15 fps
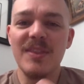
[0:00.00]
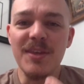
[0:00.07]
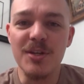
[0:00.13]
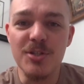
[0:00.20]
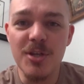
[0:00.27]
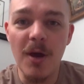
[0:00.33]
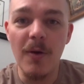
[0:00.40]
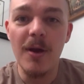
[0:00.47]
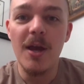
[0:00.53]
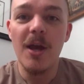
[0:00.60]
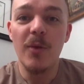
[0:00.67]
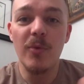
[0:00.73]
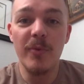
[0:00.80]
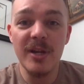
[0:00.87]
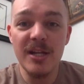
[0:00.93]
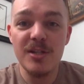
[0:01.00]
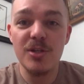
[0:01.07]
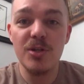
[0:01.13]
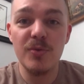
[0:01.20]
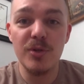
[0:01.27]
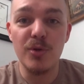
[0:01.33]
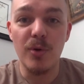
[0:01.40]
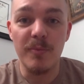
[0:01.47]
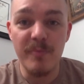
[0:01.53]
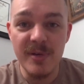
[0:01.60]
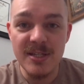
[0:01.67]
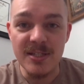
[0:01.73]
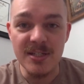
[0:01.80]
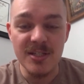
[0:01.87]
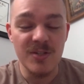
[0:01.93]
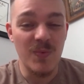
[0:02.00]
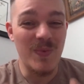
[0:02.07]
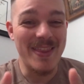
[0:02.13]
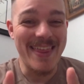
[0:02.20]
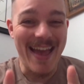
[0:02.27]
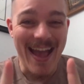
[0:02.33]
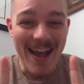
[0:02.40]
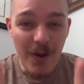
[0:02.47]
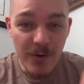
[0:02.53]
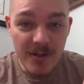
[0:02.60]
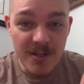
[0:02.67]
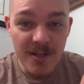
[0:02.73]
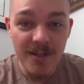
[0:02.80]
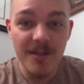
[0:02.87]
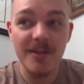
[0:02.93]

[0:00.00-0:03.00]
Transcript: So what we need to do in your business without